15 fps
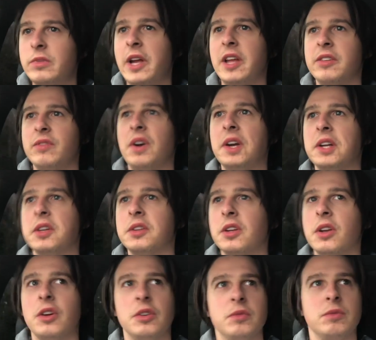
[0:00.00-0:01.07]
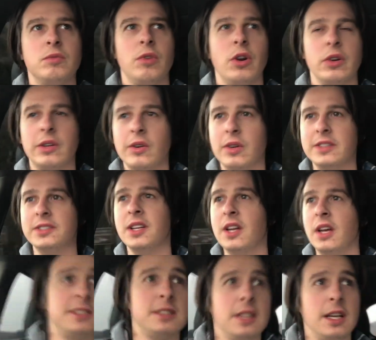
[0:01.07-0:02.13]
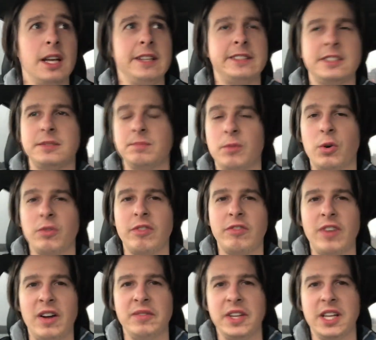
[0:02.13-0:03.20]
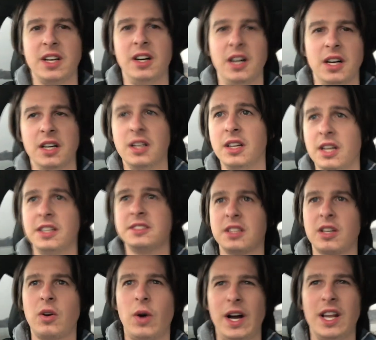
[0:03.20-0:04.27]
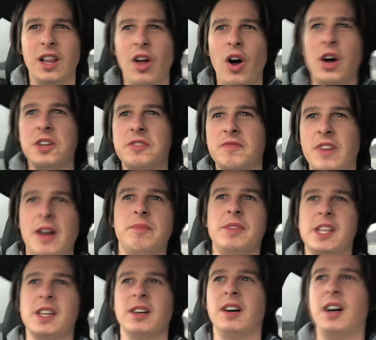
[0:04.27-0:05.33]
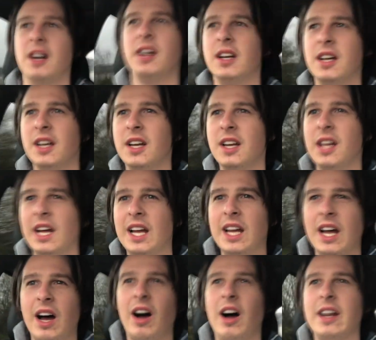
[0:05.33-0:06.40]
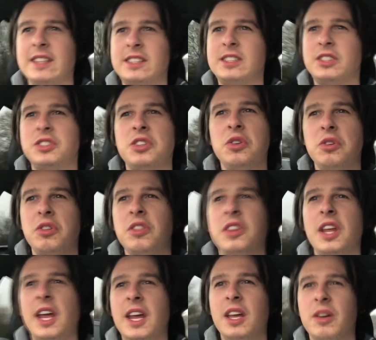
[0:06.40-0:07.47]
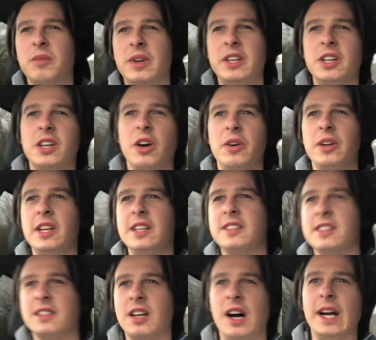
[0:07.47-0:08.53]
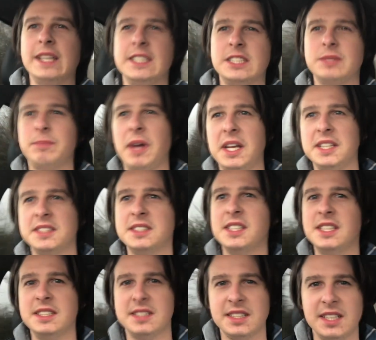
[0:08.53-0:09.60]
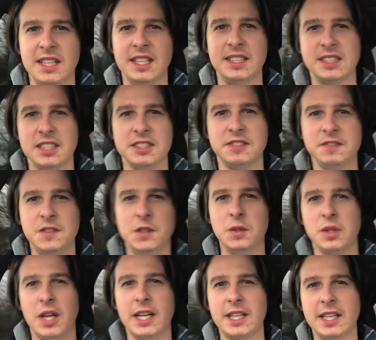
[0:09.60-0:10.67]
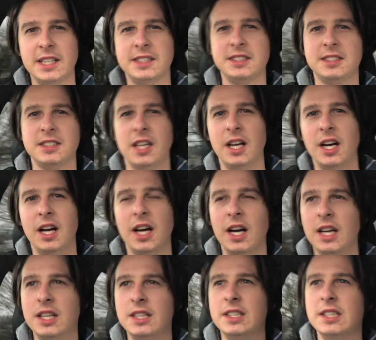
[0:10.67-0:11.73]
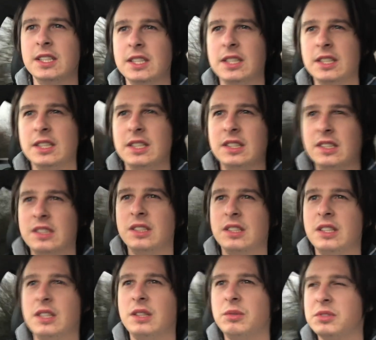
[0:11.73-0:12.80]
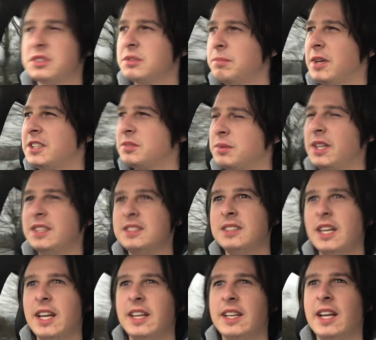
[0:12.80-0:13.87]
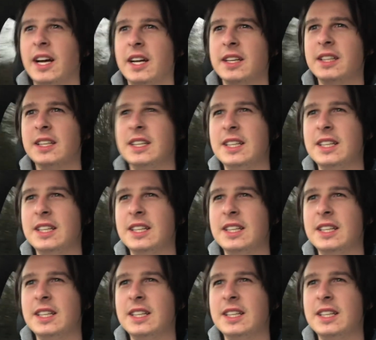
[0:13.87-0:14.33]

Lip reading: Yeah, it's very good, the road noise. It's more of a family car. It's quite a large family car. I do think when you're going into tight spaces, it does feel like it's, what's the best way of saying that?